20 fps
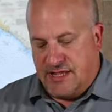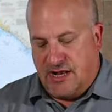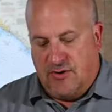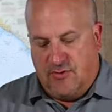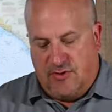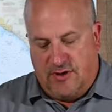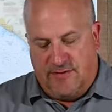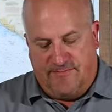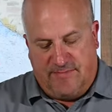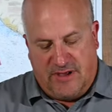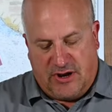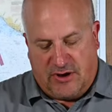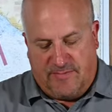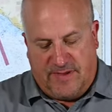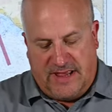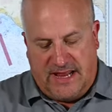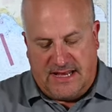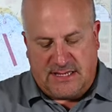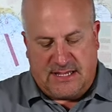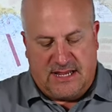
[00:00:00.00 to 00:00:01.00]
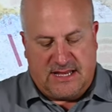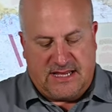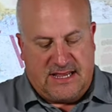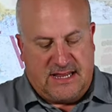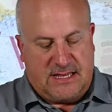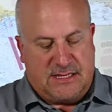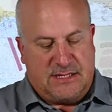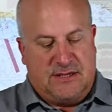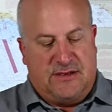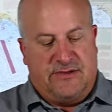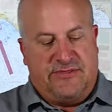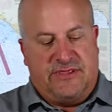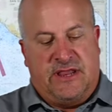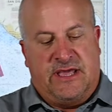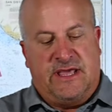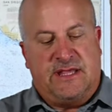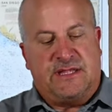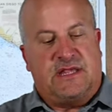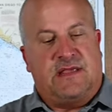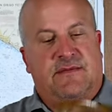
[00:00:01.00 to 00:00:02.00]
they don't want bigger baits like that. So the
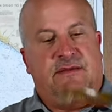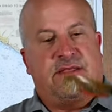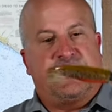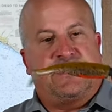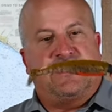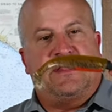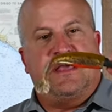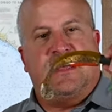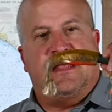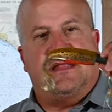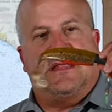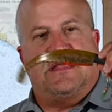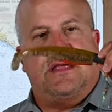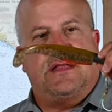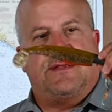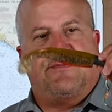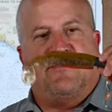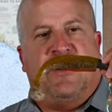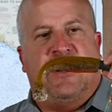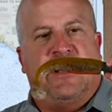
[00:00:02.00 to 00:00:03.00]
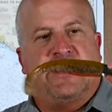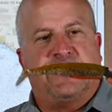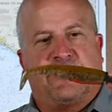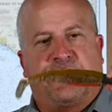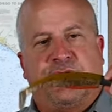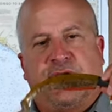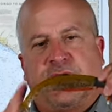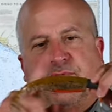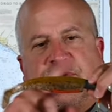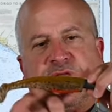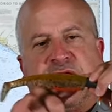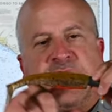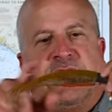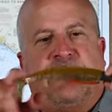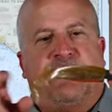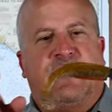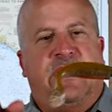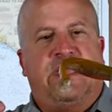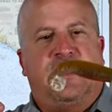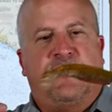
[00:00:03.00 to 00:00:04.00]
nice thing about this thing is it's modular. You can put any
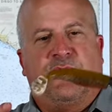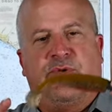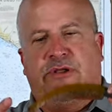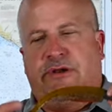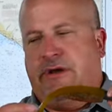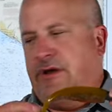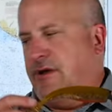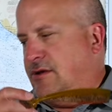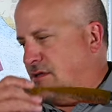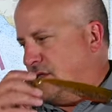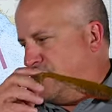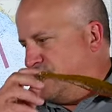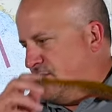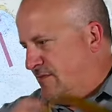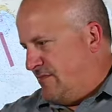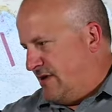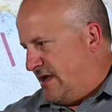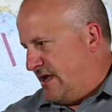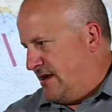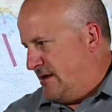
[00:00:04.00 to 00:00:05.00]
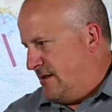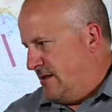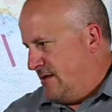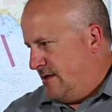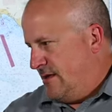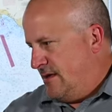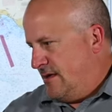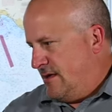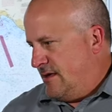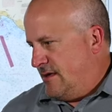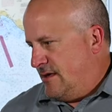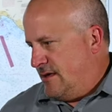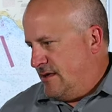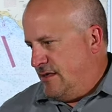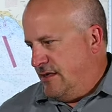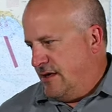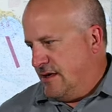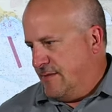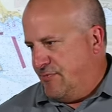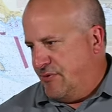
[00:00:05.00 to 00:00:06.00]
bait you want on it. Here's a swim bait.
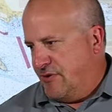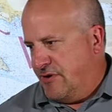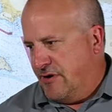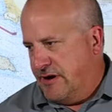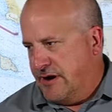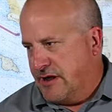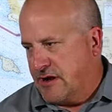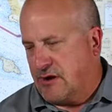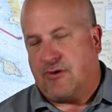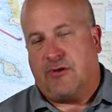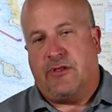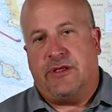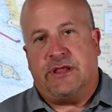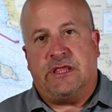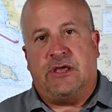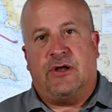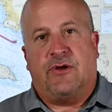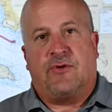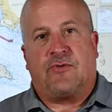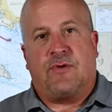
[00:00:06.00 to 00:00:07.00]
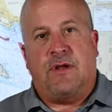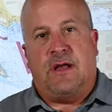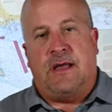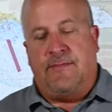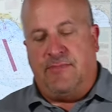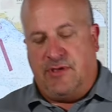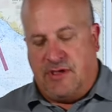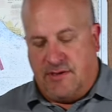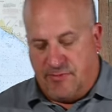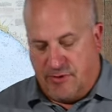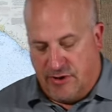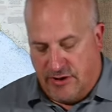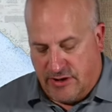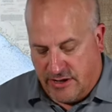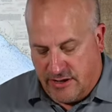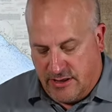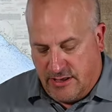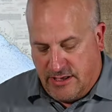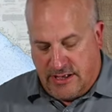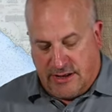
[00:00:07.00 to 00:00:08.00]
You can put on a curly tail grub. You can put on
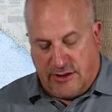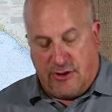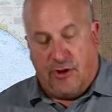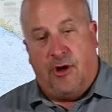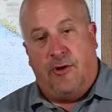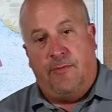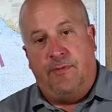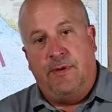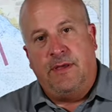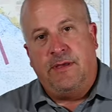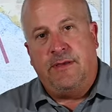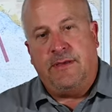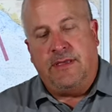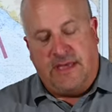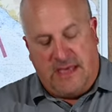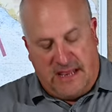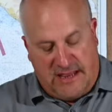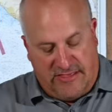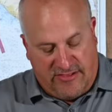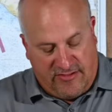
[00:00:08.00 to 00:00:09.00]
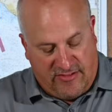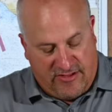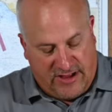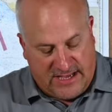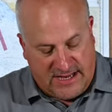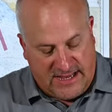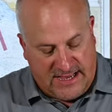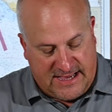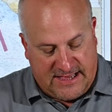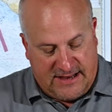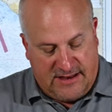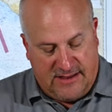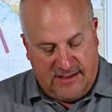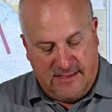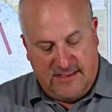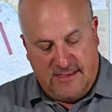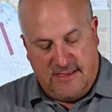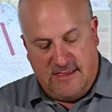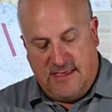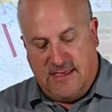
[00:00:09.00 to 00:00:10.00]
a, a gulp, anything like that.
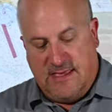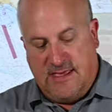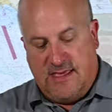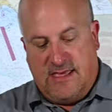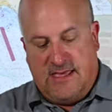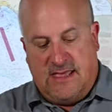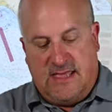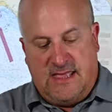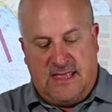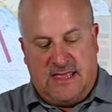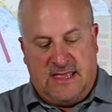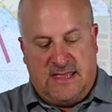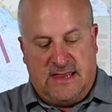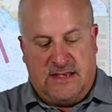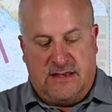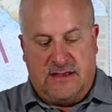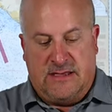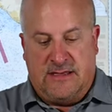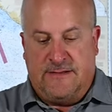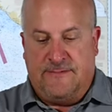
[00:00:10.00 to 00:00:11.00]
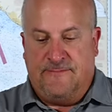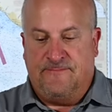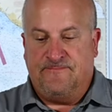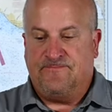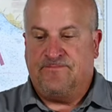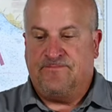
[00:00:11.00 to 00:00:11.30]
And uh,